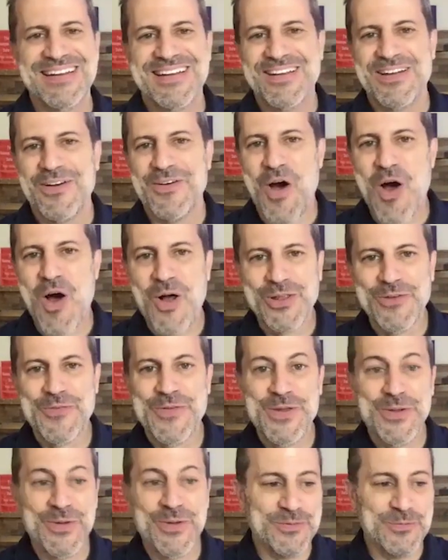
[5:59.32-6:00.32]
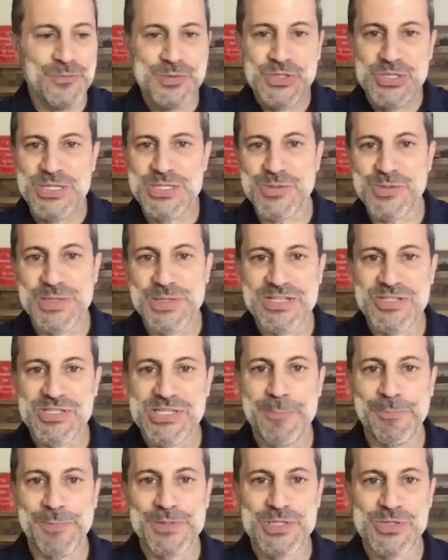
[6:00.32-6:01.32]
all of you, just with a
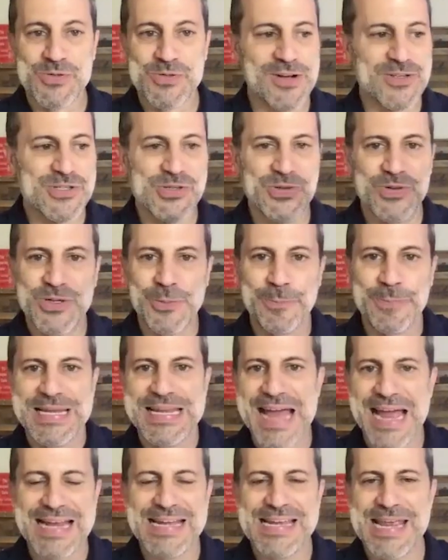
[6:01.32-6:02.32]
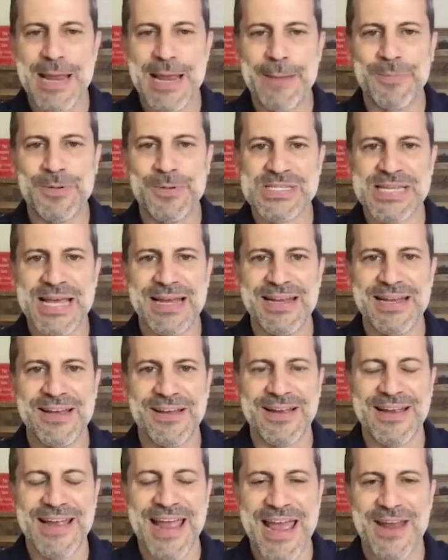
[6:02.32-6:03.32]
simple structure, you'll be 98%
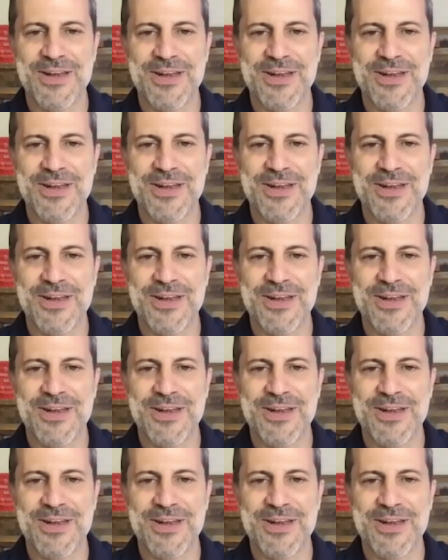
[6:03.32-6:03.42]
ahead